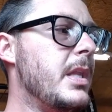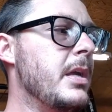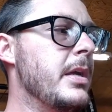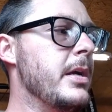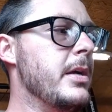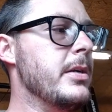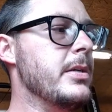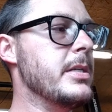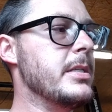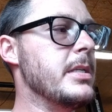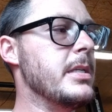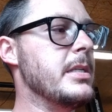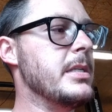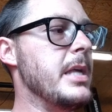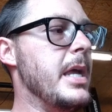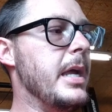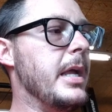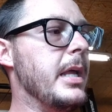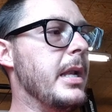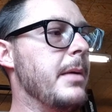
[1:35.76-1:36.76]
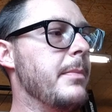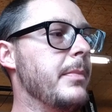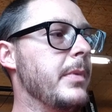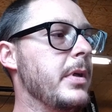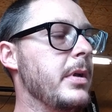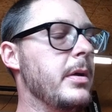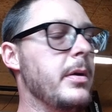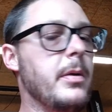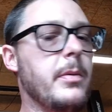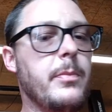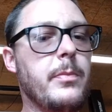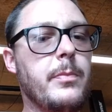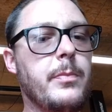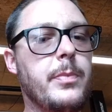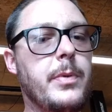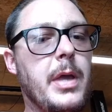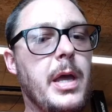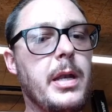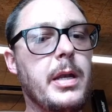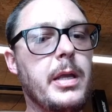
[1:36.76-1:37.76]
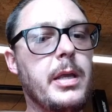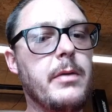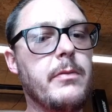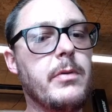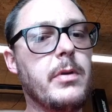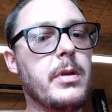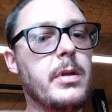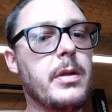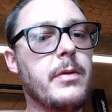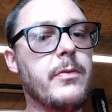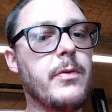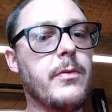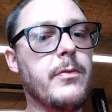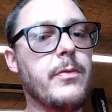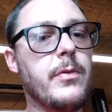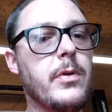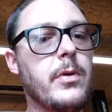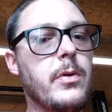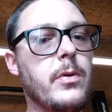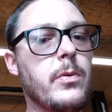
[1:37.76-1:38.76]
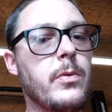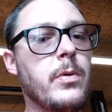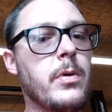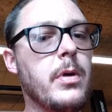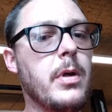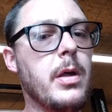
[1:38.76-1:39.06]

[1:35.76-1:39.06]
here in just a second, I'm gonna kind of give you a different view.